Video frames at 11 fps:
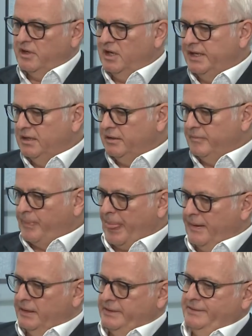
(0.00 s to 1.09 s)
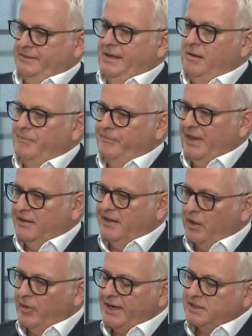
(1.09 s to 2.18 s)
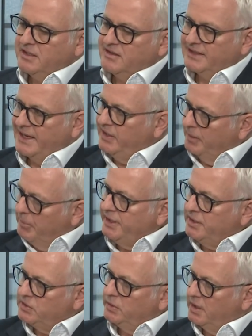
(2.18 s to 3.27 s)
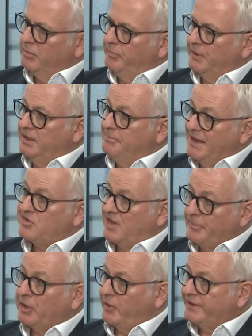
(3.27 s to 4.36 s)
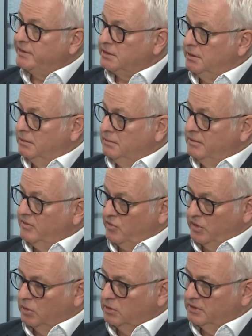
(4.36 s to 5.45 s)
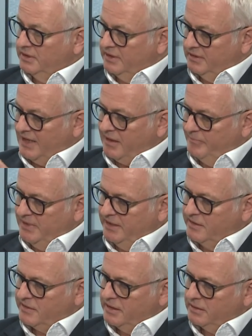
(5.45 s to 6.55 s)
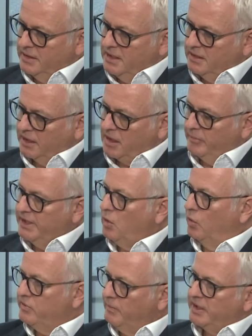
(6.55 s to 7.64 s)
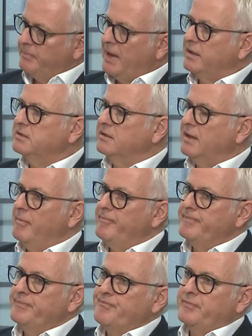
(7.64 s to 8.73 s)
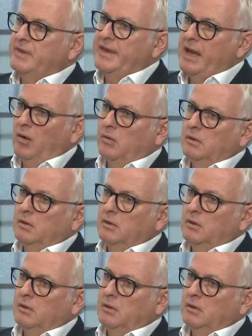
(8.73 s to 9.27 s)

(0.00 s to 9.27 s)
earlier, directors lending money to a company makes them a creditor. So that means that the company owes money back to them. Now,